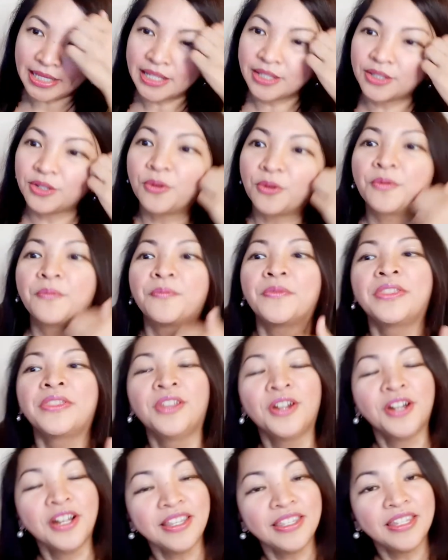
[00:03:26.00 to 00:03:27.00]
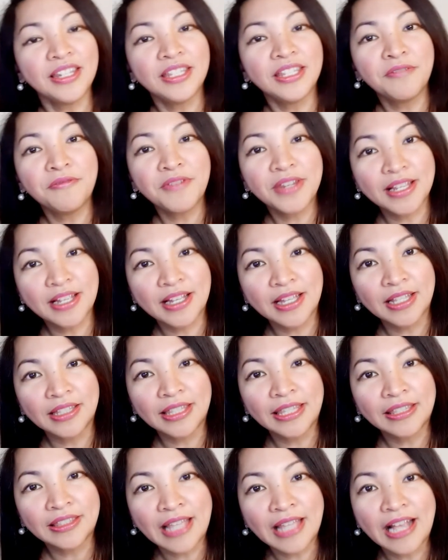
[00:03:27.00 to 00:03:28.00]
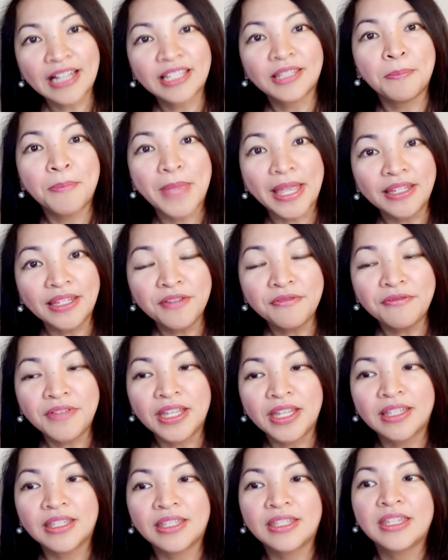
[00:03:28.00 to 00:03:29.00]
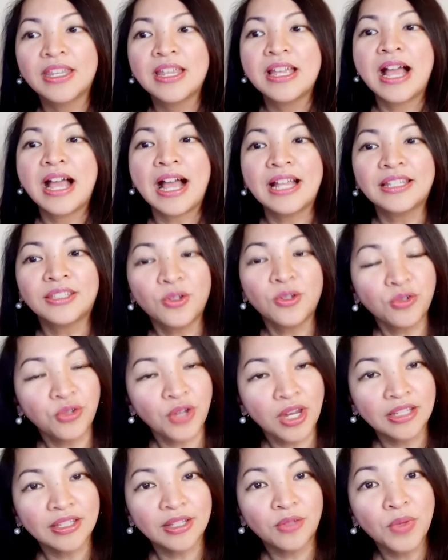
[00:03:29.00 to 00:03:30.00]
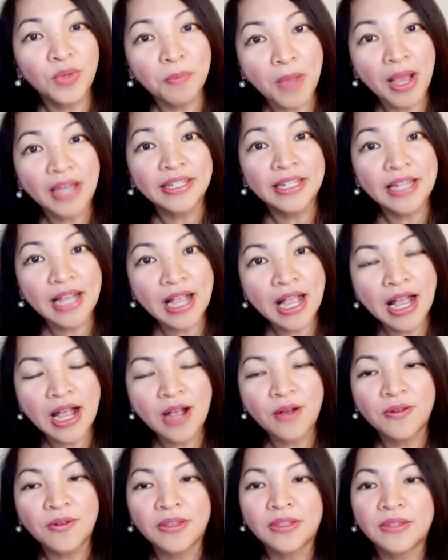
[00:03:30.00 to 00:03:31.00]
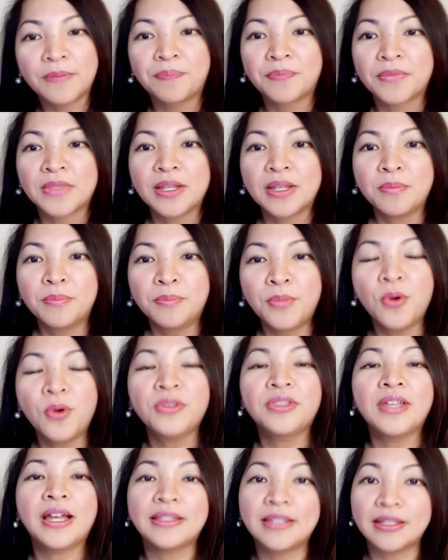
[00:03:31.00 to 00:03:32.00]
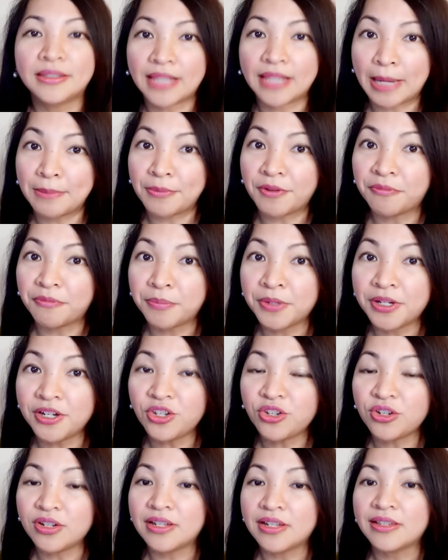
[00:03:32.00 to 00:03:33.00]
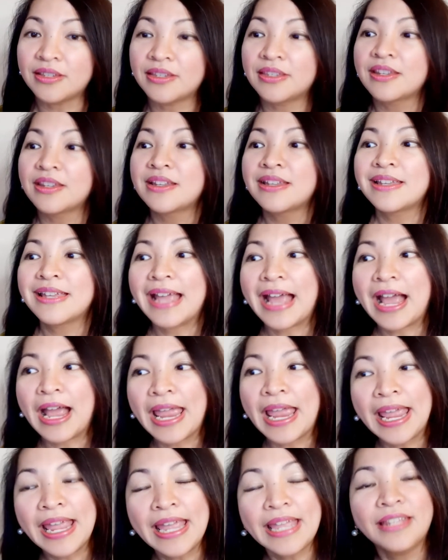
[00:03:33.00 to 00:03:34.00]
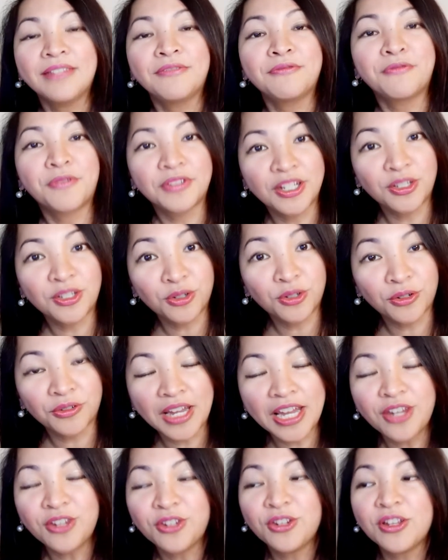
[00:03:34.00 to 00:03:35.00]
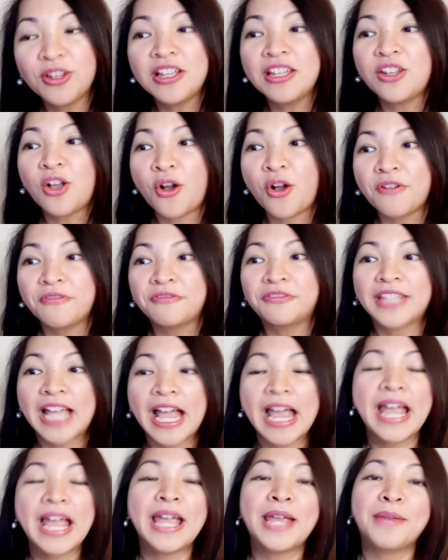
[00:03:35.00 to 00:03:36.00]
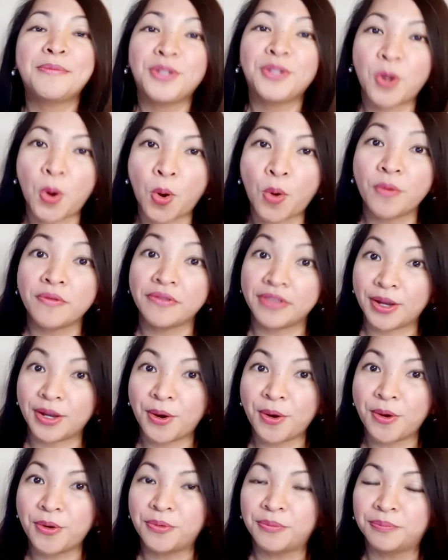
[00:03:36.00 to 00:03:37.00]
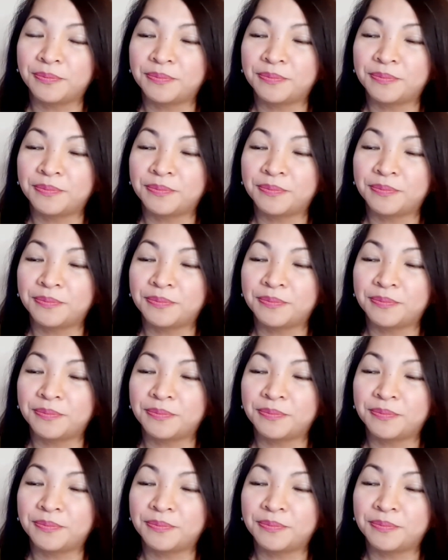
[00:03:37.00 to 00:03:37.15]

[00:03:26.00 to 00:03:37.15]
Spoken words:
So there are significant tax benefits associated with buying a house, both at the time of purchase and for the duration of time you own the home.